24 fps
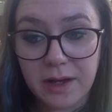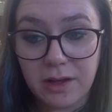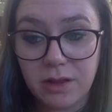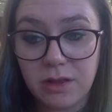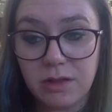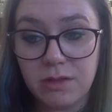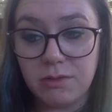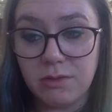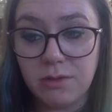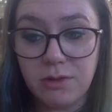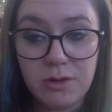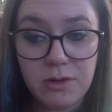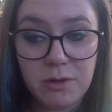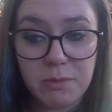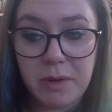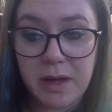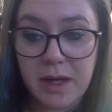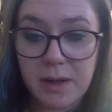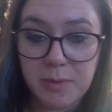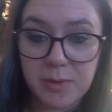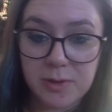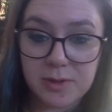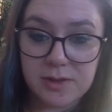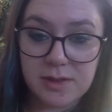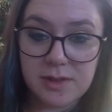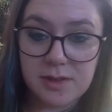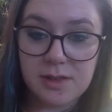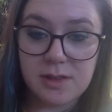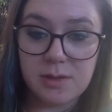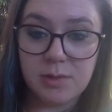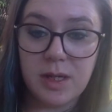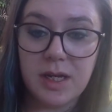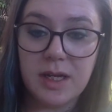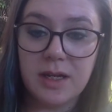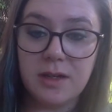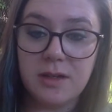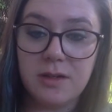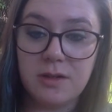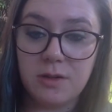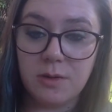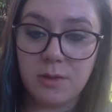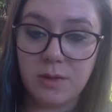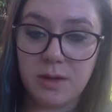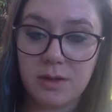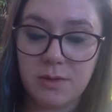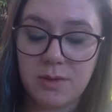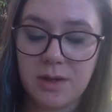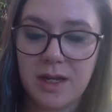through your papers this week and do
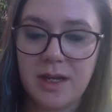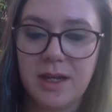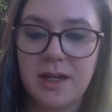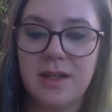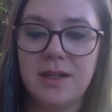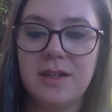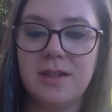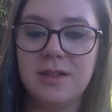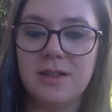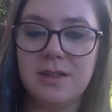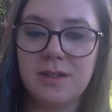what you can